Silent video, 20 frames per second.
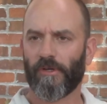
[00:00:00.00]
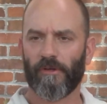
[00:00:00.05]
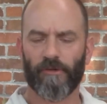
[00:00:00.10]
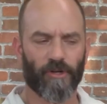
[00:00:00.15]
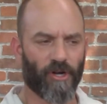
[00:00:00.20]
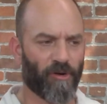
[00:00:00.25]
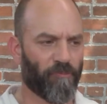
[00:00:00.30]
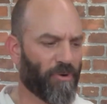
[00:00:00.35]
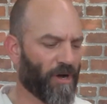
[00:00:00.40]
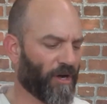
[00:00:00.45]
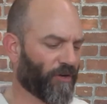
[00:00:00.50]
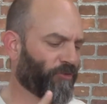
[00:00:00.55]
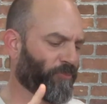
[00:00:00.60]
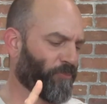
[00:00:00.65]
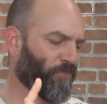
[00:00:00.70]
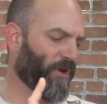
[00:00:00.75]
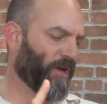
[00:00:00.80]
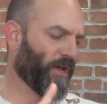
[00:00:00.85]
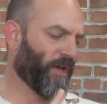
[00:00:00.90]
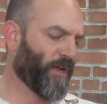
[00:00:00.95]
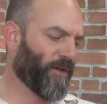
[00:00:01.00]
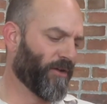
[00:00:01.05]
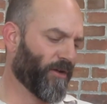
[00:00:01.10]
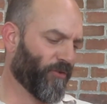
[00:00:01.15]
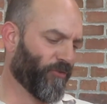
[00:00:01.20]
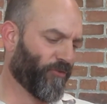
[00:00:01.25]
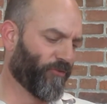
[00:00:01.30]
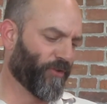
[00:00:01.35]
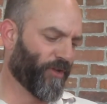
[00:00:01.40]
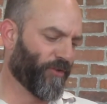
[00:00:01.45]
No bug spray,
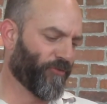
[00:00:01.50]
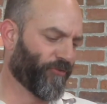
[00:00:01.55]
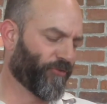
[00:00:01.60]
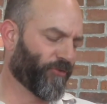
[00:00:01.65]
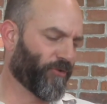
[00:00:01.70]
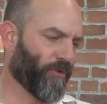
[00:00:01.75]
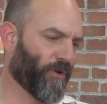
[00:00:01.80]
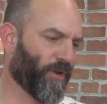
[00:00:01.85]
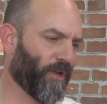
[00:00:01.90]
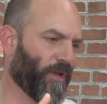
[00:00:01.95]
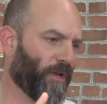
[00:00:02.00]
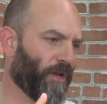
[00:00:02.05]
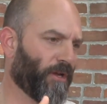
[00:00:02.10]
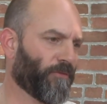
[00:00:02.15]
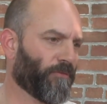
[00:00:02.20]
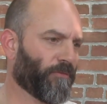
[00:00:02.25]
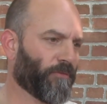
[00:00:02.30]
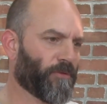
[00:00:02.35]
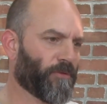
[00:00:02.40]
no sunscreen.